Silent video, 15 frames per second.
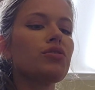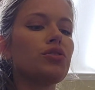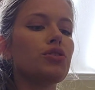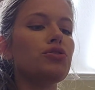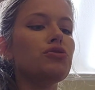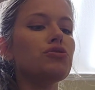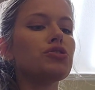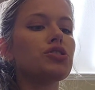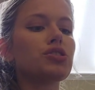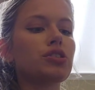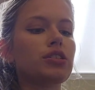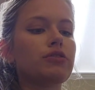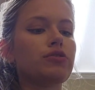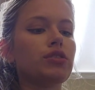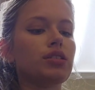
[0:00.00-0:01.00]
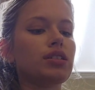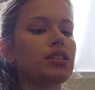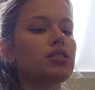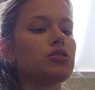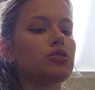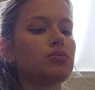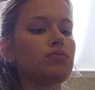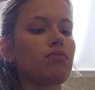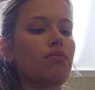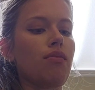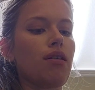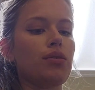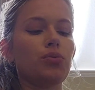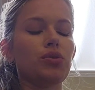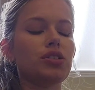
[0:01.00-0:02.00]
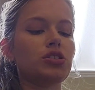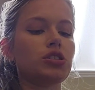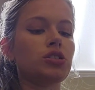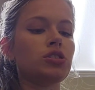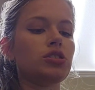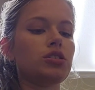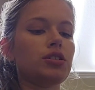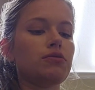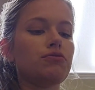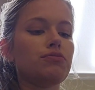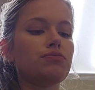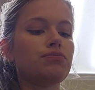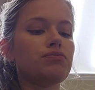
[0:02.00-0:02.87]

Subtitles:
The noodles are all different lengths and widths and stuff.